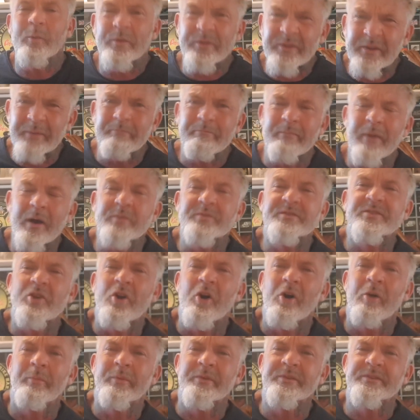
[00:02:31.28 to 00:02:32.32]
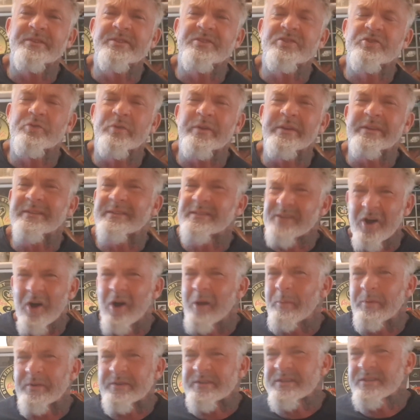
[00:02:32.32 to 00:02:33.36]
with the most common street
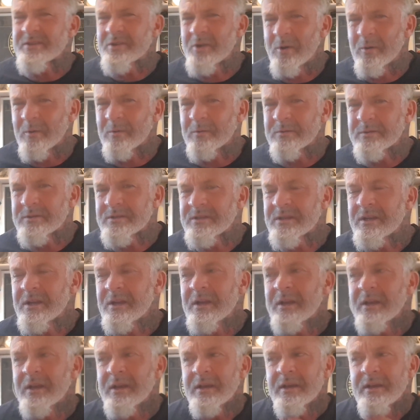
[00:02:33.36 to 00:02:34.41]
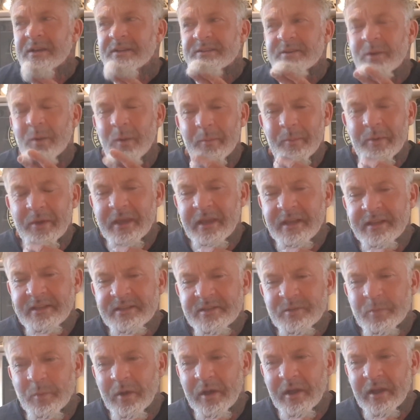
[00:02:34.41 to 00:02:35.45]
type assaults. So it
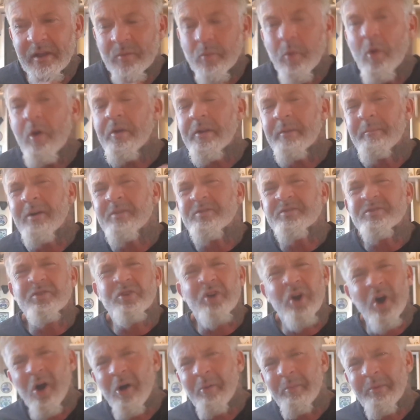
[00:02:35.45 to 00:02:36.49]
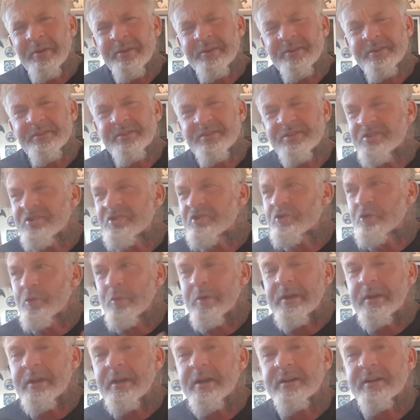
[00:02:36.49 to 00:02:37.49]
begins with, what are the most common street